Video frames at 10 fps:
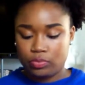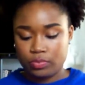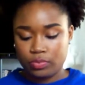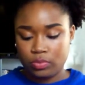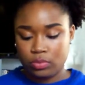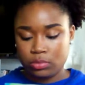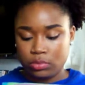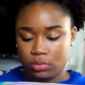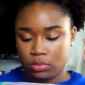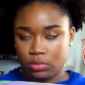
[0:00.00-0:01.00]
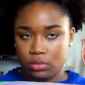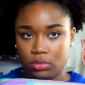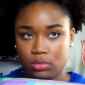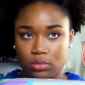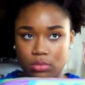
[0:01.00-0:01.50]

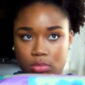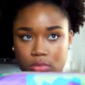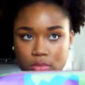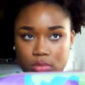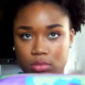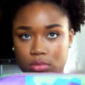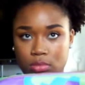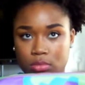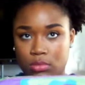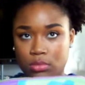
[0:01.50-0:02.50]
No one is speaking in this clip.